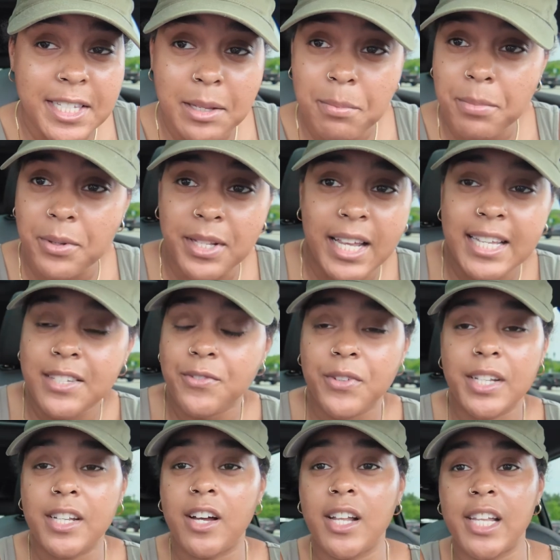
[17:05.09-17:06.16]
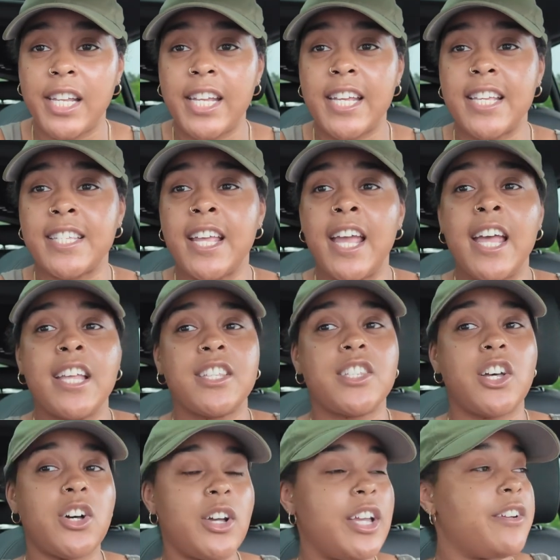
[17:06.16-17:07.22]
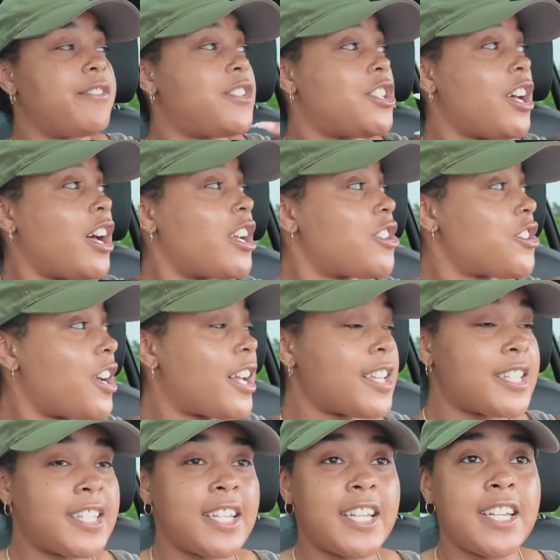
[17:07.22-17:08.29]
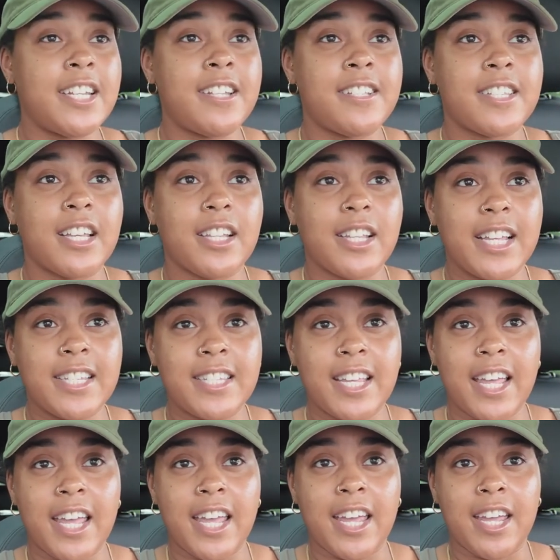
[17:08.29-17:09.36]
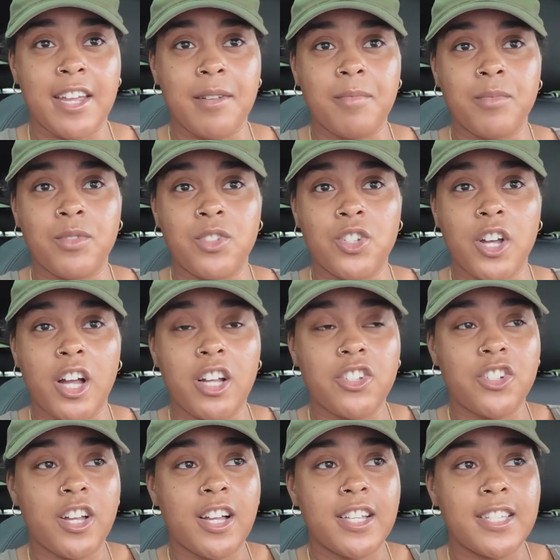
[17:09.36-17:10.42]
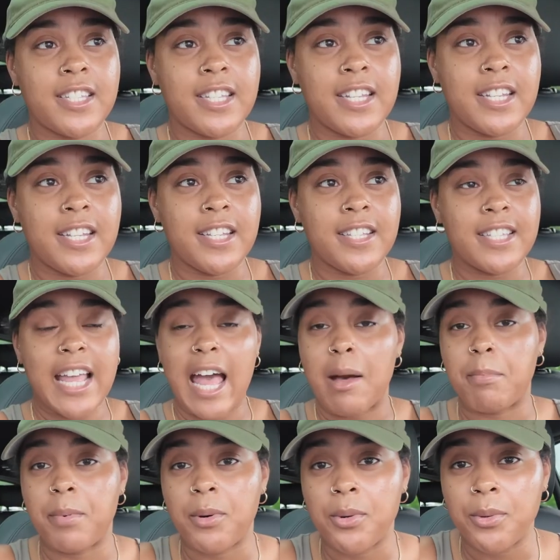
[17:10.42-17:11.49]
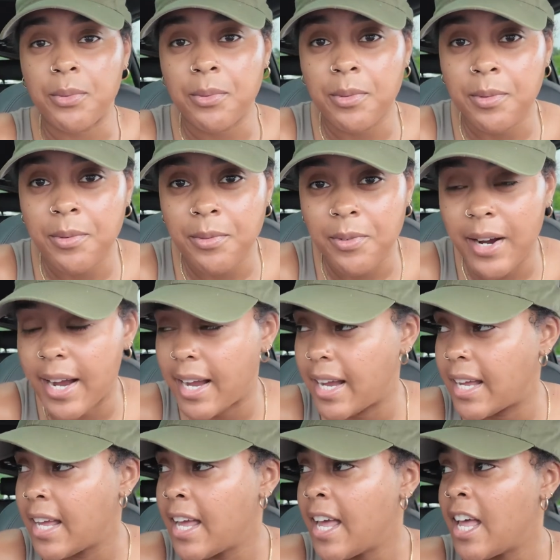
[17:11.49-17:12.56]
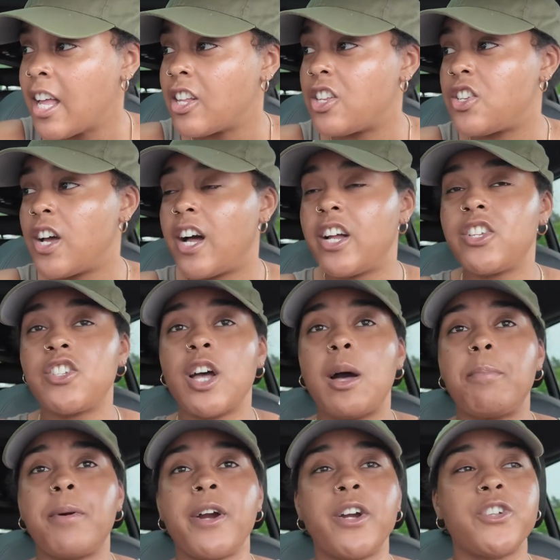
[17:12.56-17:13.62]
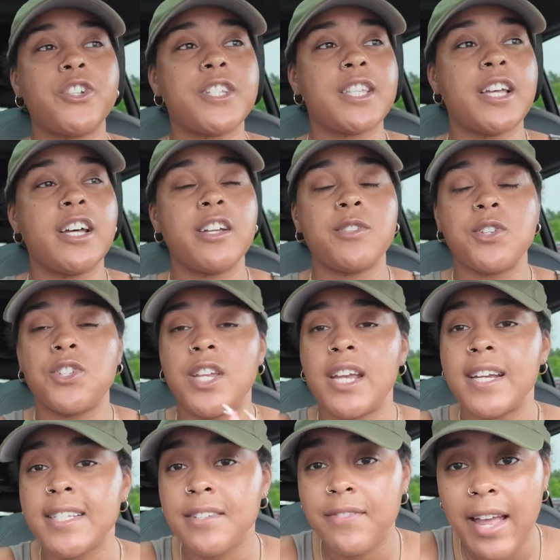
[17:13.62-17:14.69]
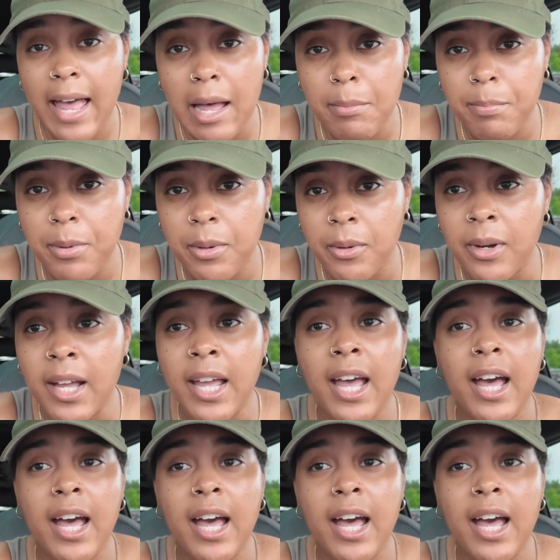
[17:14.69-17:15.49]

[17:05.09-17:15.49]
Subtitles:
simple. That's really all it is. So if John sees, let's say, John sees Apple, right? John purchased 100 shares of Apple.